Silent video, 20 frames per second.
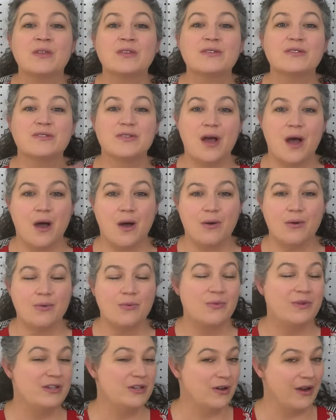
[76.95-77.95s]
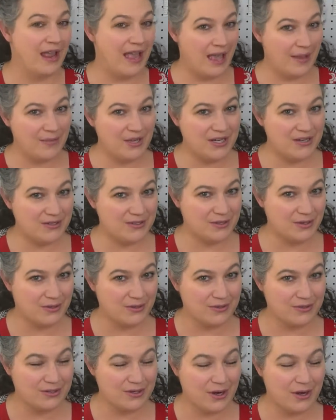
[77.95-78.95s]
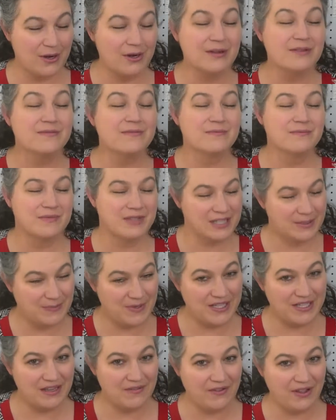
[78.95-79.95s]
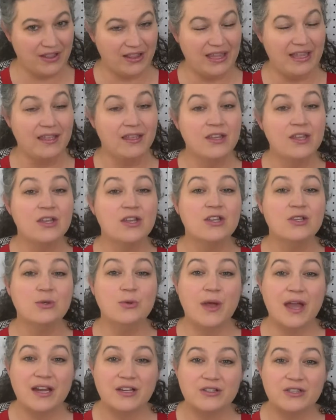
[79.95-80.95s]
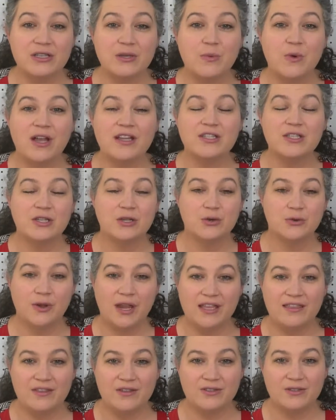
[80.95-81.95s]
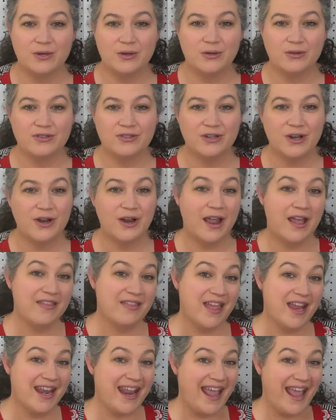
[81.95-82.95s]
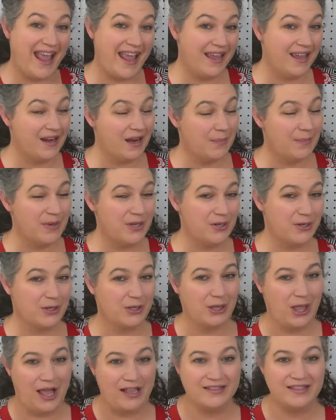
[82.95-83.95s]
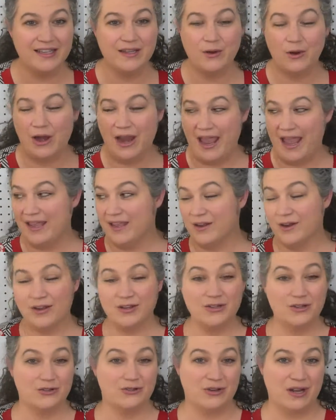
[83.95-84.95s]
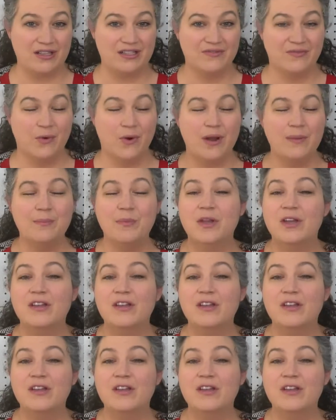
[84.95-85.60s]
So when you're hemming a circle skirt, specifically, you actually want to create the circle skirt and then hang it up in your closet or hang it on your dress form